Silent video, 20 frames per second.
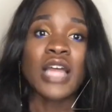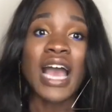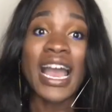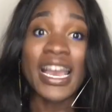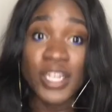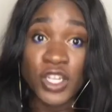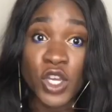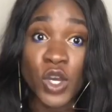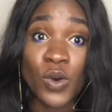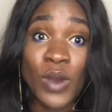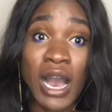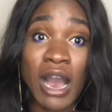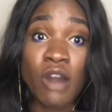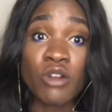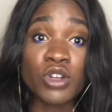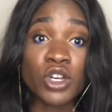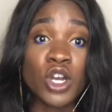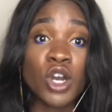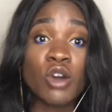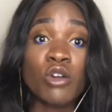I know how
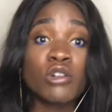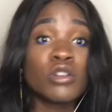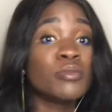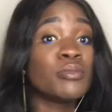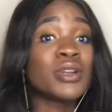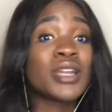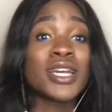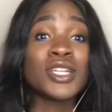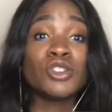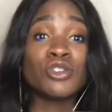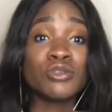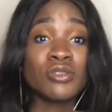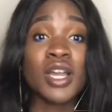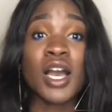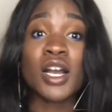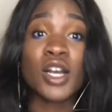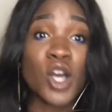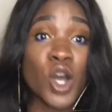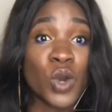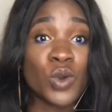to code, but I do
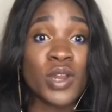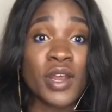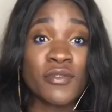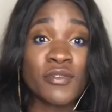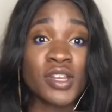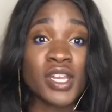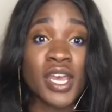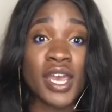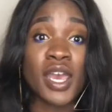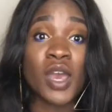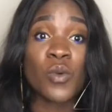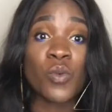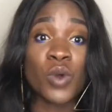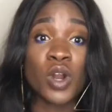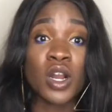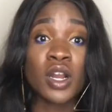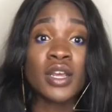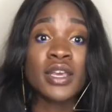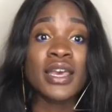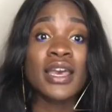not code every day at
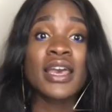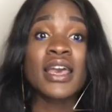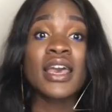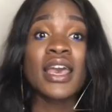work.